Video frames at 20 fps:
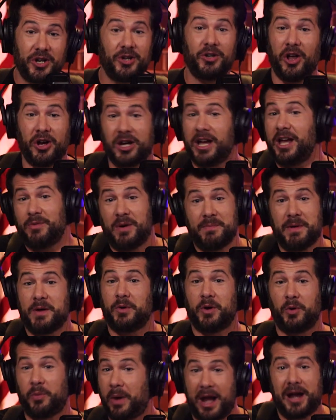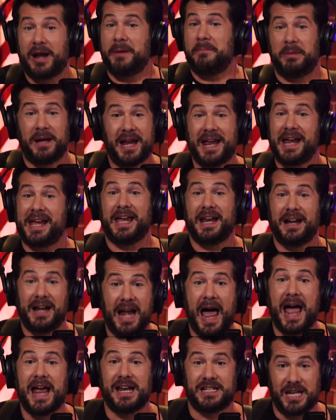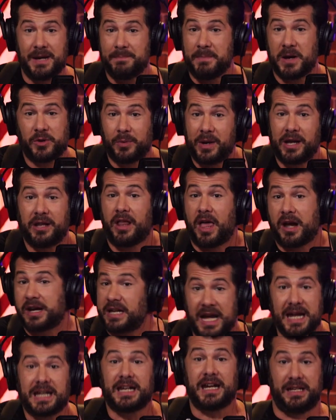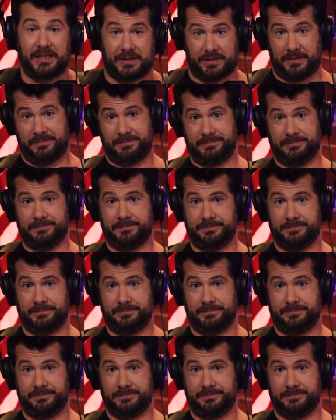good-looking women were wearing blinking lights in between their titties.